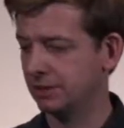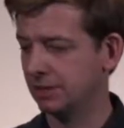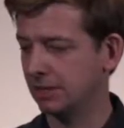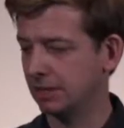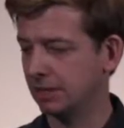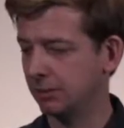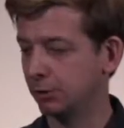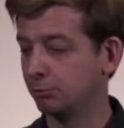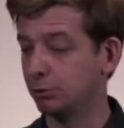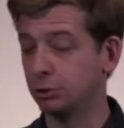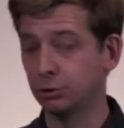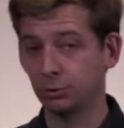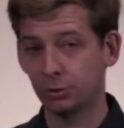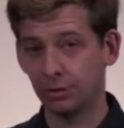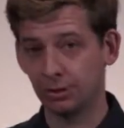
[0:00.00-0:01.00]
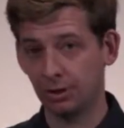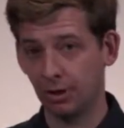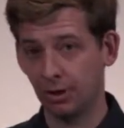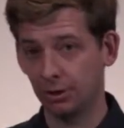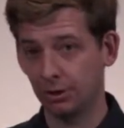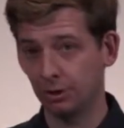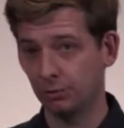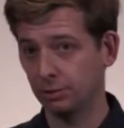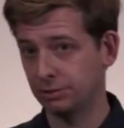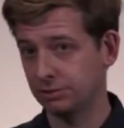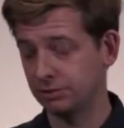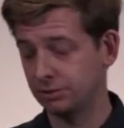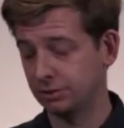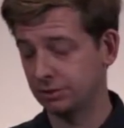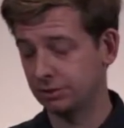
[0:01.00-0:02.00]
The majority of the audio is
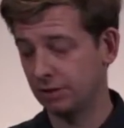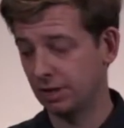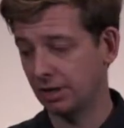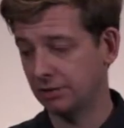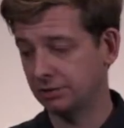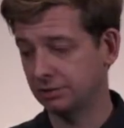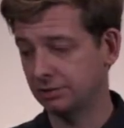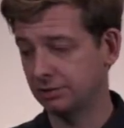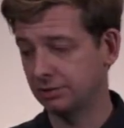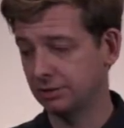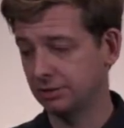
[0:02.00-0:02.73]
digitized.